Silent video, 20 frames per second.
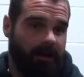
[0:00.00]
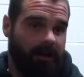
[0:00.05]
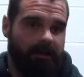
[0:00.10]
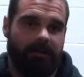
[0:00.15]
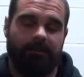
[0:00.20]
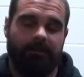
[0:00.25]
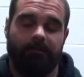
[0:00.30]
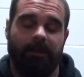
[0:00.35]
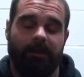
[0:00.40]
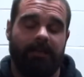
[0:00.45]

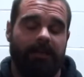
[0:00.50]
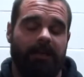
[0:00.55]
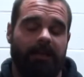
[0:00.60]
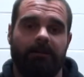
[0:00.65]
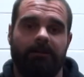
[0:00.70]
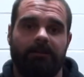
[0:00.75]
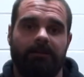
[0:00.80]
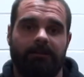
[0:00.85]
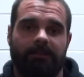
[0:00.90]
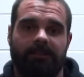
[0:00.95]
Right
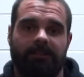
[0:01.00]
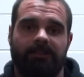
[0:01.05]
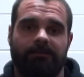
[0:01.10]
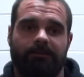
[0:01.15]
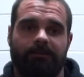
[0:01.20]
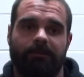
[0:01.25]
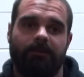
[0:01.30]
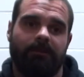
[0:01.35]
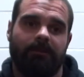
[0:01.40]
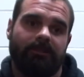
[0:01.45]
now, the
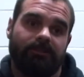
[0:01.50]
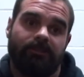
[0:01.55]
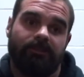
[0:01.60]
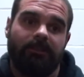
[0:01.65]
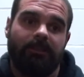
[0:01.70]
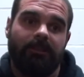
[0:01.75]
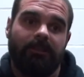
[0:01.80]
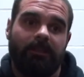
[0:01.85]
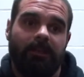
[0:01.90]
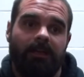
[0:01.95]
support is
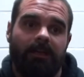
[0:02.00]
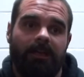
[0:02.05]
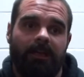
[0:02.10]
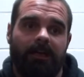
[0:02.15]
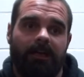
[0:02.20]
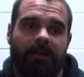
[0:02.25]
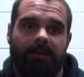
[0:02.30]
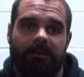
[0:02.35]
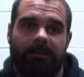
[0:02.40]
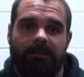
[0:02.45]
good.
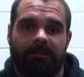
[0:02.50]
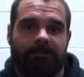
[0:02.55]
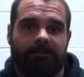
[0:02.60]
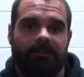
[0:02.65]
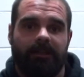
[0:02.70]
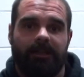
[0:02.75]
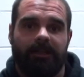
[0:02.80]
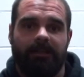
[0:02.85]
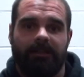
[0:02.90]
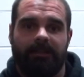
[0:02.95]
It's
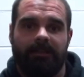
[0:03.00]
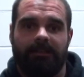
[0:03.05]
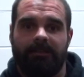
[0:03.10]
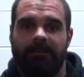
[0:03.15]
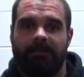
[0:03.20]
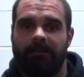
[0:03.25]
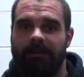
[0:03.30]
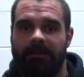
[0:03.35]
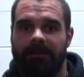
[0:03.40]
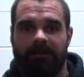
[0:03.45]
great. Like, you
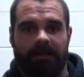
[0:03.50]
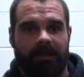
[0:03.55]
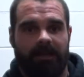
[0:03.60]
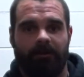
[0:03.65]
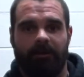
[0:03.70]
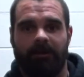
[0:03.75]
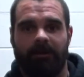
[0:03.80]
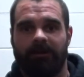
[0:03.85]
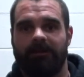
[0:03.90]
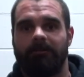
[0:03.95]
know, I
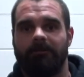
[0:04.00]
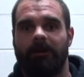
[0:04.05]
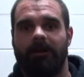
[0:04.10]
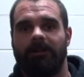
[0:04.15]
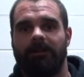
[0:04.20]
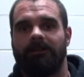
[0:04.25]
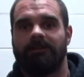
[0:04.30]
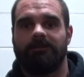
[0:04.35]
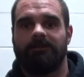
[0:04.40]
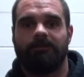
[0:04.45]
welcome
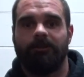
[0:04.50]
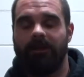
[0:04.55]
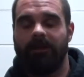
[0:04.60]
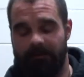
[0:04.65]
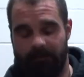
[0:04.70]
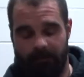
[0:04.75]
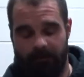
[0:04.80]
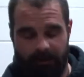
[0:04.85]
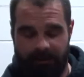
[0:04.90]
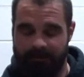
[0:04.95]
all the support.
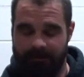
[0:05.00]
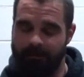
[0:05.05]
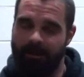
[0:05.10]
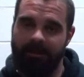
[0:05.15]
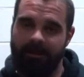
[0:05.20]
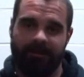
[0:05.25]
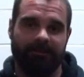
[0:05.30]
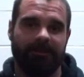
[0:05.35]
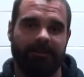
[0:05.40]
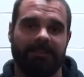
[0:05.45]
I welcome
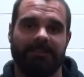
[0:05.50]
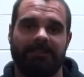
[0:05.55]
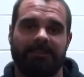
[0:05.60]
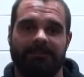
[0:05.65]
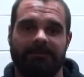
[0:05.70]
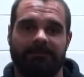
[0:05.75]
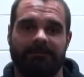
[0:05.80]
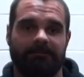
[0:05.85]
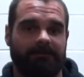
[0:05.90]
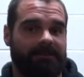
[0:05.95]
all the
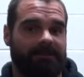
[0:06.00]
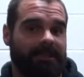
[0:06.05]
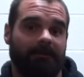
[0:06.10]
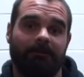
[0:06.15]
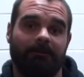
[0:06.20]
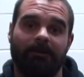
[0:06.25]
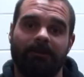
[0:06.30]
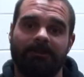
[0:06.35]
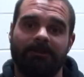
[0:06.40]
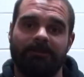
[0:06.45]
criticism. Tell
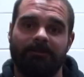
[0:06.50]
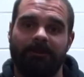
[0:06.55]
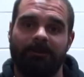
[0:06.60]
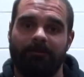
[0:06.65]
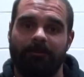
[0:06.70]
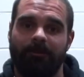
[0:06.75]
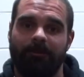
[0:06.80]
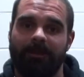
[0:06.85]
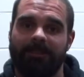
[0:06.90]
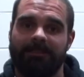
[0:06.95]
me what you
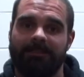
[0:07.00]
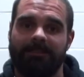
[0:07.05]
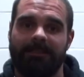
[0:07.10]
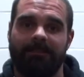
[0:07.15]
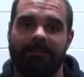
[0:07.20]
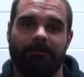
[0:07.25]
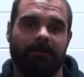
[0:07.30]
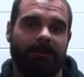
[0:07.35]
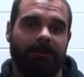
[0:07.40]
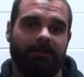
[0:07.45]
want to
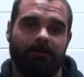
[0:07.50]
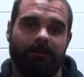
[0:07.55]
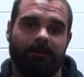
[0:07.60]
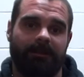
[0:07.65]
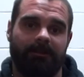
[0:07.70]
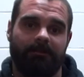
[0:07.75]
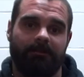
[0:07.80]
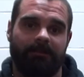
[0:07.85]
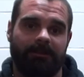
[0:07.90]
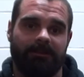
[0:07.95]
see, what
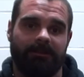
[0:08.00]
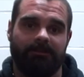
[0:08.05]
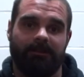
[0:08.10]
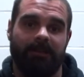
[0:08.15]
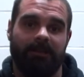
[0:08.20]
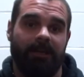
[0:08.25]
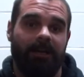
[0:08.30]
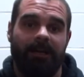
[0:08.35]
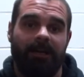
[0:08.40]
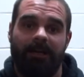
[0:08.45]
I want to
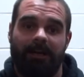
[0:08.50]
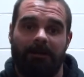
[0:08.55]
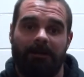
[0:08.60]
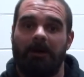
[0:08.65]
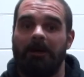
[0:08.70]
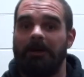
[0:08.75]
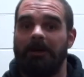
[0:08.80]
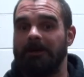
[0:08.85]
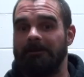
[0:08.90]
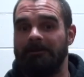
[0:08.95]
try. I'm
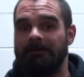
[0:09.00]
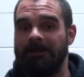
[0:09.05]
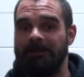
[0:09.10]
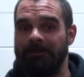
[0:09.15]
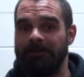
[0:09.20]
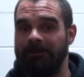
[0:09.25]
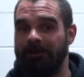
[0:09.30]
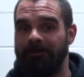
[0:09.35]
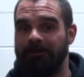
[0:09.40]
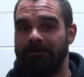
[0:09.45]
not going to be
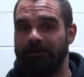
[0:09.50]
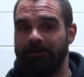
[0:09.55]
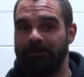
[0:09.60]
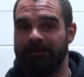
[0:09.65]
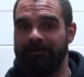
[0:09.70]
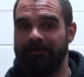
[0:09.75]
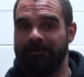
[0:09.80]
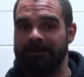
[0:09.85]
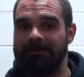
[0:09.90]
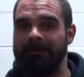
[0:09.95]
doing no
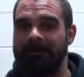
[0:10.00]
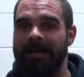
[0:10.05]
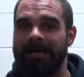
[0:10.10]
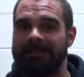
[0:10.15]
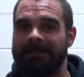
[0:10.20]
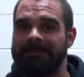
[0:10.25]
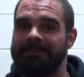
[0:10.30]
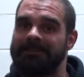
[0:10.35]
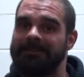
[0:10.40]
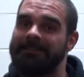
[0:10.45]
450
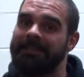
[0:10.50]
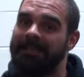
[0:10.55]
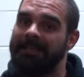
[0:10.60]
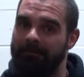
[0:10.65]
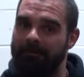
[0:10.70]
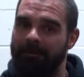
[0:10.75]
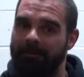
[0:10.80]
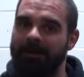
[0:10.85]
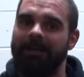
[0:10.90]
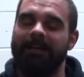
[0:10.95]
splashes,
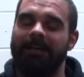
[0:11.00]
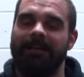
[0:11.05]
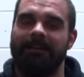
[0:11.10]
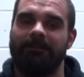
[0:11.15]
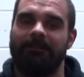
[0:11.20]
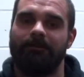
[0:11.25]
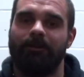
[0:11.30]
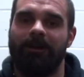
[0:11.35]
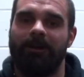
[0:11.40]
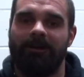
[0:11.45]
but
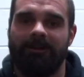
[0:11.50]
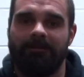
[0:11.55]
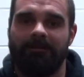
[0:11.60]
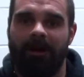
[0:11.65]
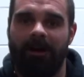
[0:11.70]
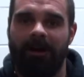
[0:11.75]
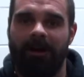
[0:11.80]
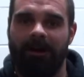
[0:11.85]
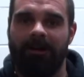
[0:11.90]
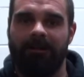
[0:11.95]
I
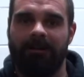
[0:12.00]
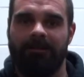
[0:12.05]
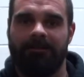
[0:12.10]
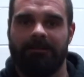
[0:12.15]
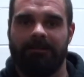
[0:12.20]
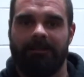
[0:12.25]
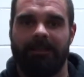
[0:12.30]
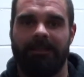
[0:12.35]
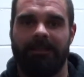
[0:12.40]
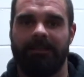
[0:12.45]
welcome
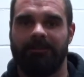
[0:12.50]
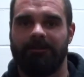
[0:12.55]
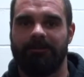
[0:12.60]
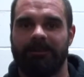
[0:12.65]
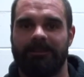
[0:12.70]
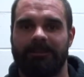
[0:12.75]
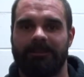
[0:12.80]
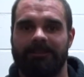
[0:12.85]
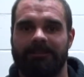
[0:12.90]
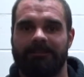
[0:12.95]
all
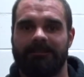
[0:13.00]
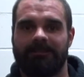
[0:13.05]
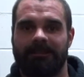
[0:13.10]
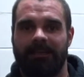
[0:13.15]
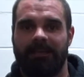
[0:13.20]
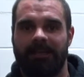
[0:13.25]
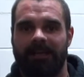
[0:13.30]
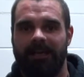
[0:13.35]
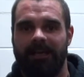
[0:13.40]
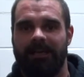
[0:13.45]
inquiries
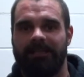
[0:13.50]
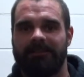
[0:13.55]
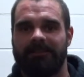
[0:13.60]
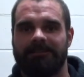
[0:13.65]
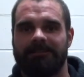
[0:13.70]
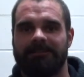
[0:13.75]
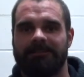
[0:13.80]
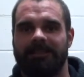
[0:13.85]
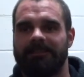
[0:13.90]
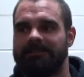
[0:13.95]
and
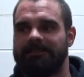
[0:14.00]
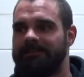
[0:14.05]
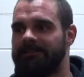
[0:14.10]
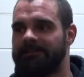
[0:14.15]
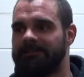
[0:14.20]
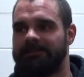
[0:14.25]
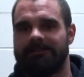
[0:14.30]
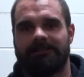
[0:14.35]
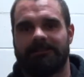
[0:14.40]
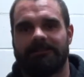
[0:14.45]

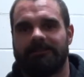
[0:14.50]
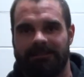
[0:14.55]
suggestions.